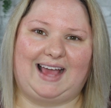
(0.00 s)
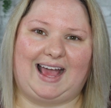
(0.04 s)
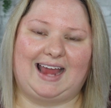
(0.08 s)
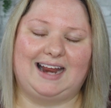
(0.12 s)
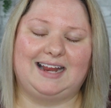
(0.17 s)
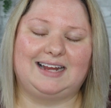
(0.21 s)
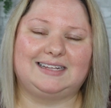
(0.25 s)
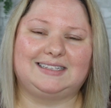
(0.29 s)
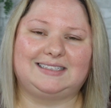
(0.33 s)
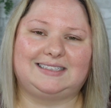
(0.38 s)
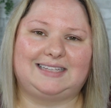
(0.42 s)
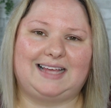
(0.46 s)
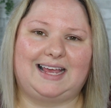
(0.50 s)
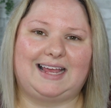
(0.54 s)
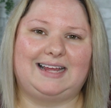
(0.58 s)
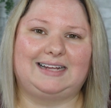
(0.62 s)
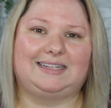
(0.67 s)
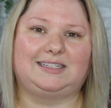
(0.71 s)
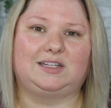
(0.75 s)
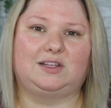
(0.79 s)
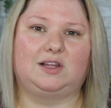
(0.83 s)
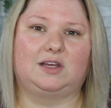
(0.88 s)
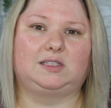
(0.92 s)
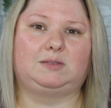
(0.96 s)
I didn't say
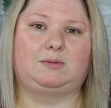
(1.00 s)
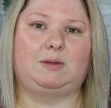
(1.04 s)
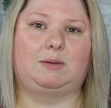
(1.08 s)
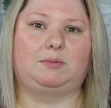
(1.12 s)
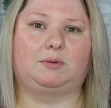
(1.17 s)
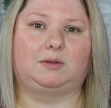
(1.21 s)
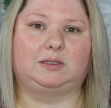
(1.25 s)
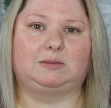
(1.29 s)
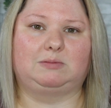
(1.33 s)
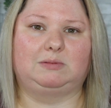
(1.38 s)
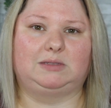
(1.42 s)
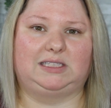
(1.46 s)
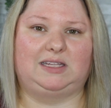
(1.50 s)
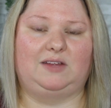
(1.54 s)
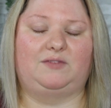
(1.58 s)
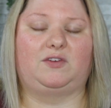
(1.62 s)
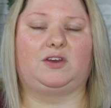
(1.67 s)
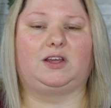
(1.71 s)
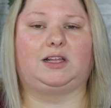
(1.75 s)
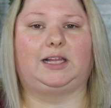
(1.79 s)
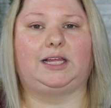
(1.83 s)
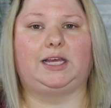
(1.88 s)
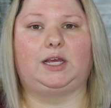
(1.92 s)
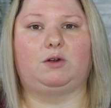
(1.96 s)
to those people
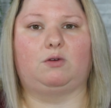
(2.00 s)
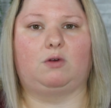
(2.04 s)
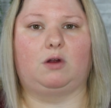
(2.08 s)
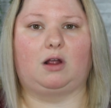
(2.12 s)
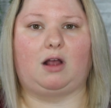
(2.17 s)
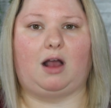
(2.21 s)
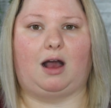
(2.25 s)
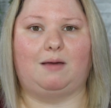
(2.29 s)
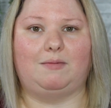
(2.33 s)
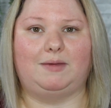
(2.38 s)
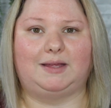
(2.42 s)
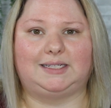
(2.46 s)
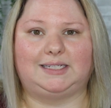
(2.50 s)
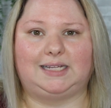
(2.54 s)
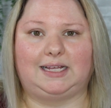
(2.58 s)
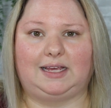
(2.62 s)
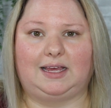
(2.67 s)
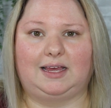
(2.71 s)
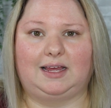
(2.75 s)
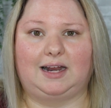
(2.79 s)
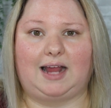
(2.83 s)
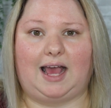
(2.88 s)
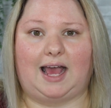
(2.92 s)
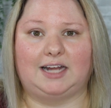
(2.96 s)
specifically who are commenting it,